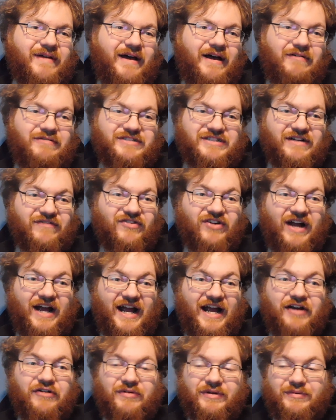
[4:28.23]
I was never
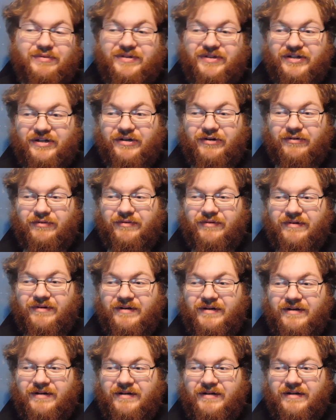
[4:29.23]
angry with you.
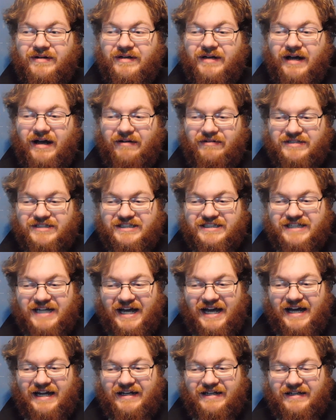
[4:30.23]
I was
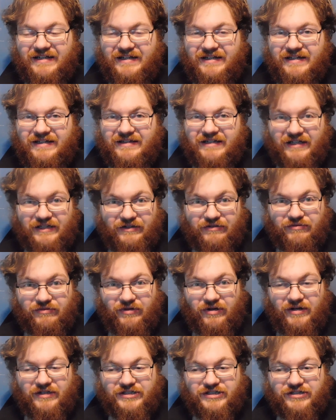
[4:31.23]
sad that you
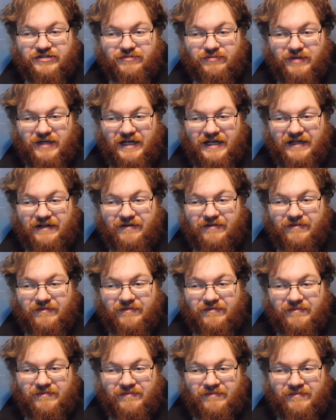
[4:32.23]
lost your way.
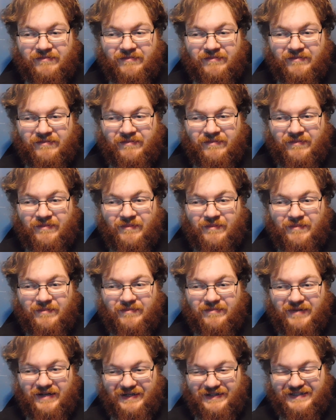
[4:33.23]

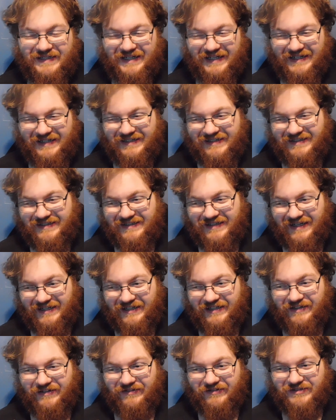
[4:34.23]
But I did. I
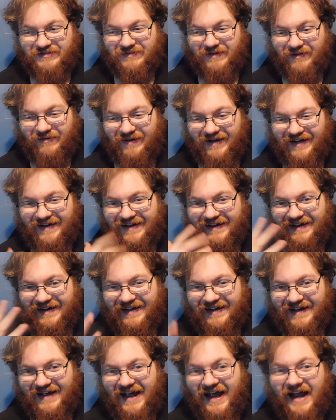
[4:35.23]
did lose my way.
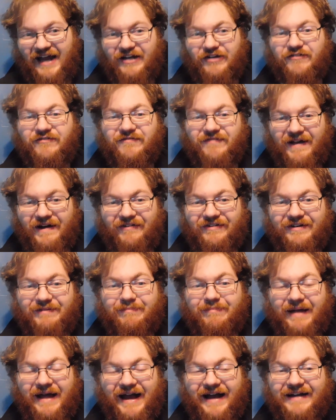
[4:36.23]
And you found
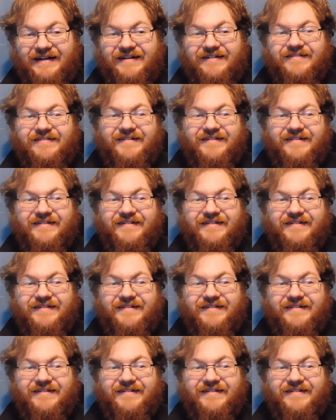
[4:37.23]
it back.